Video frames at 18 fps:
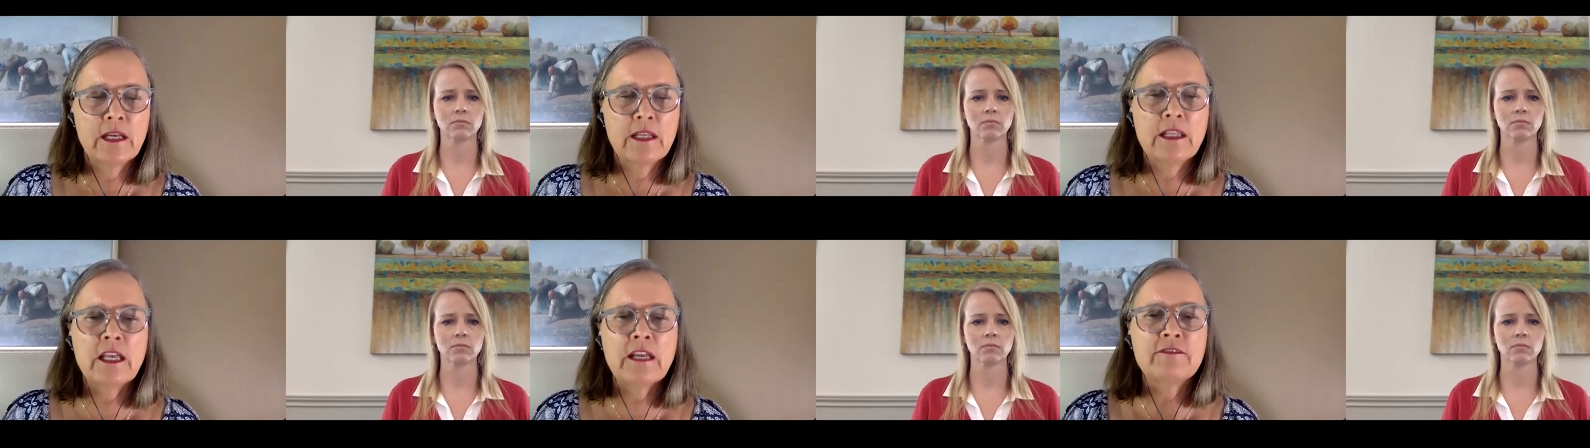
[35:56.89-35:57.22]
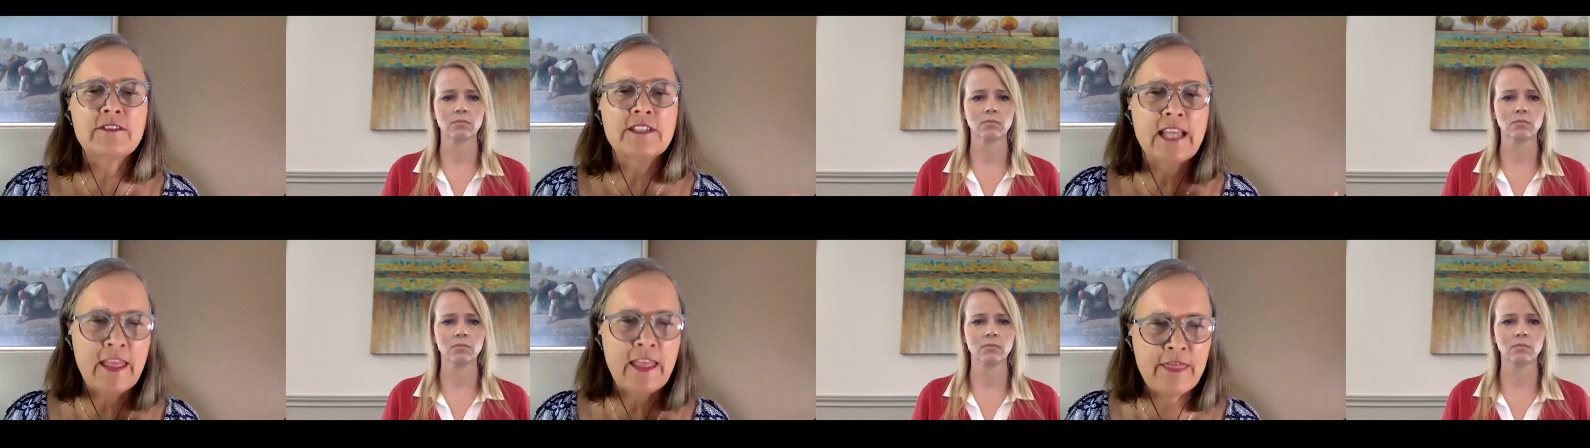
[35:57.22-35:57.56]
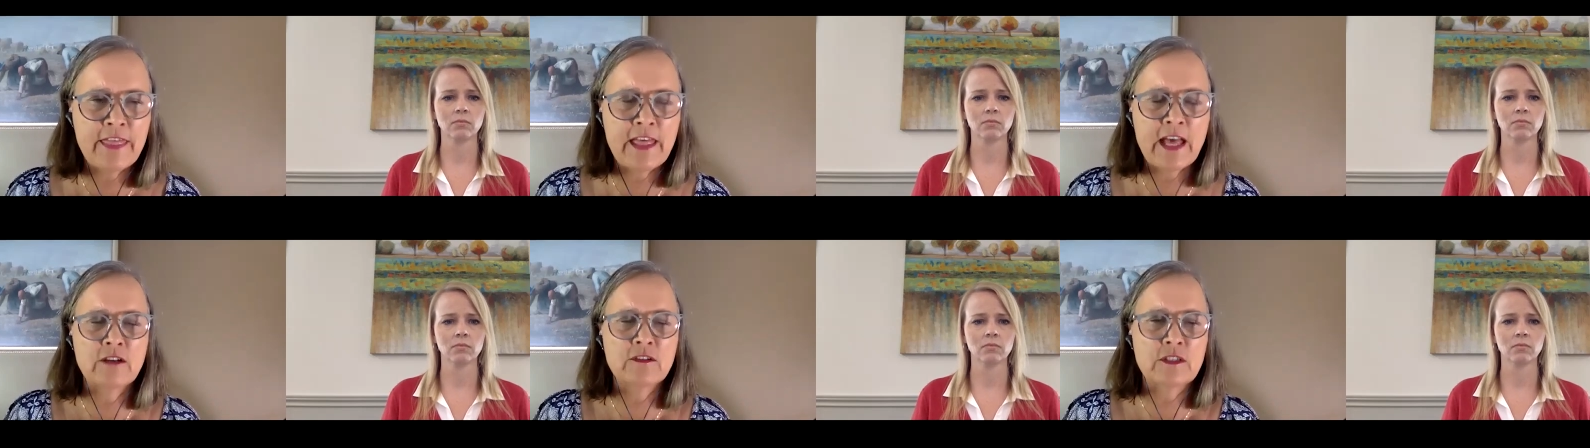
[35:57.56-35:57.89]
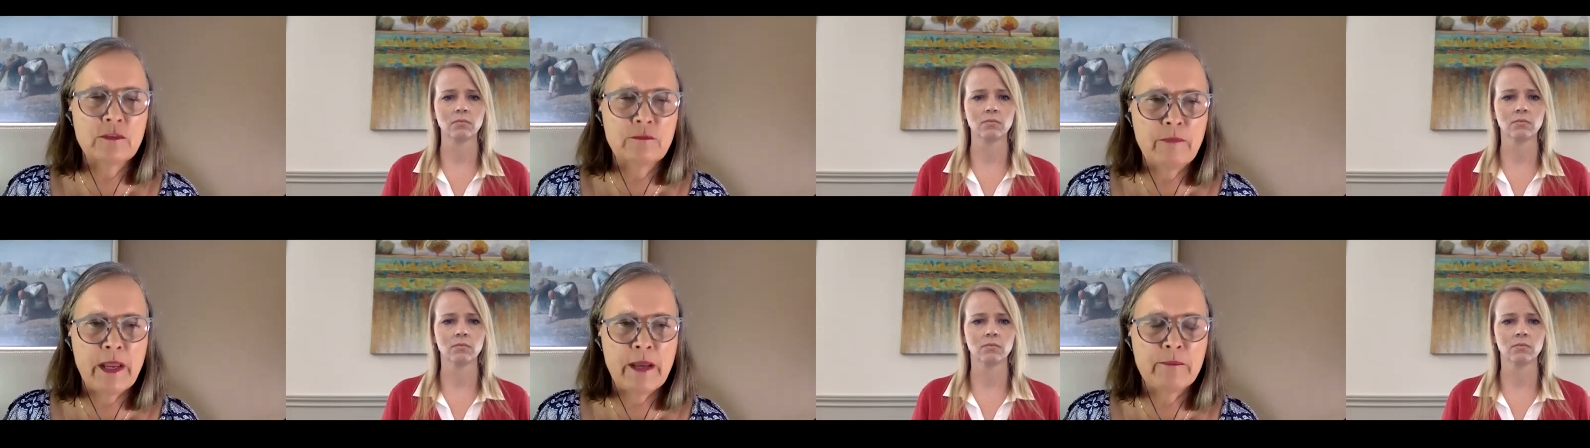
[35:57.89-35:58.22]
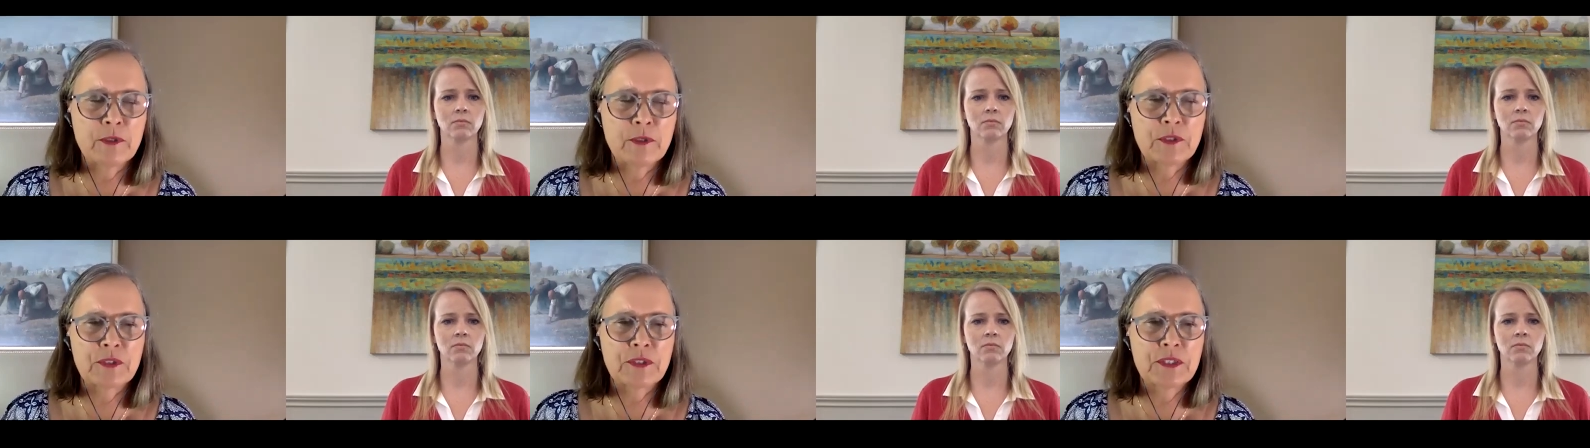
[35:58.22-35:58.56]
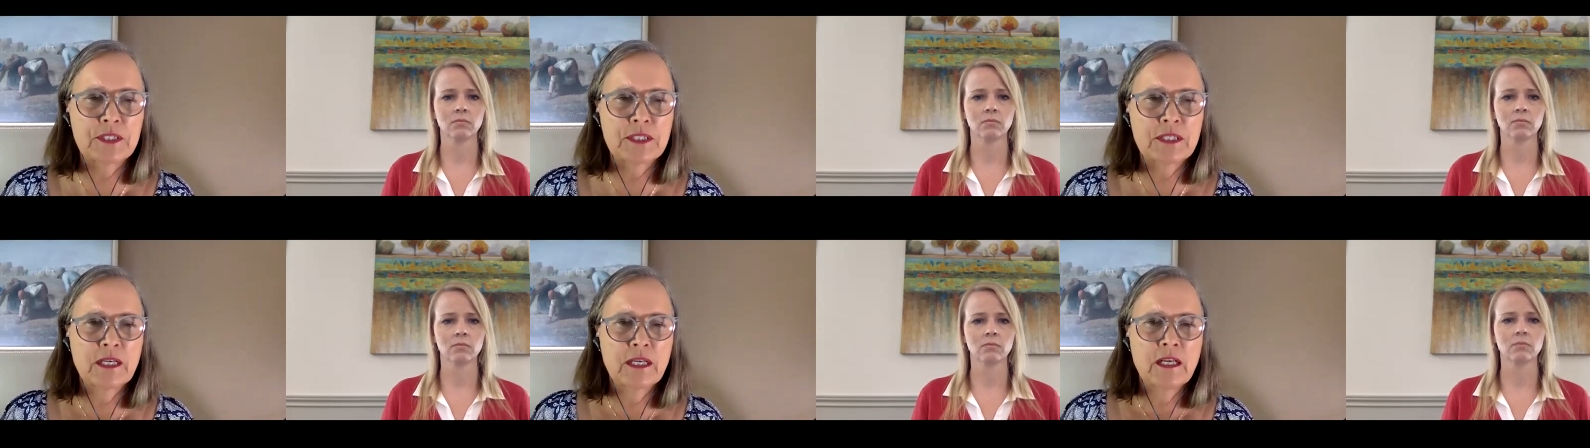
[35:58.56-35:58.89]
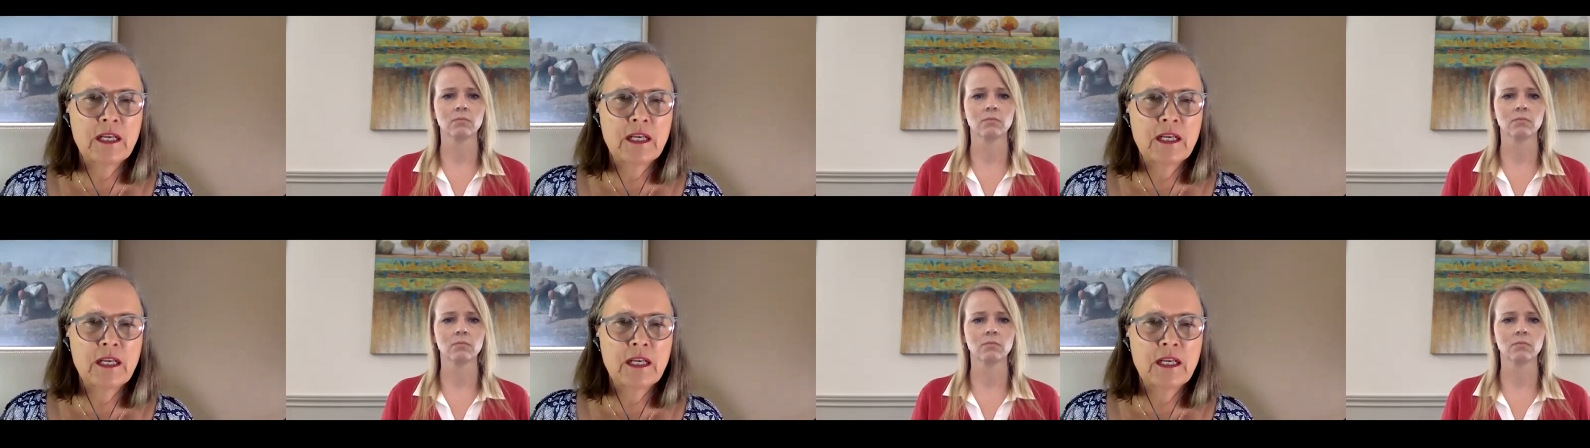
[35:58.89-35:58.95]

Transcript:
Speaker 1: They have 10,000 members.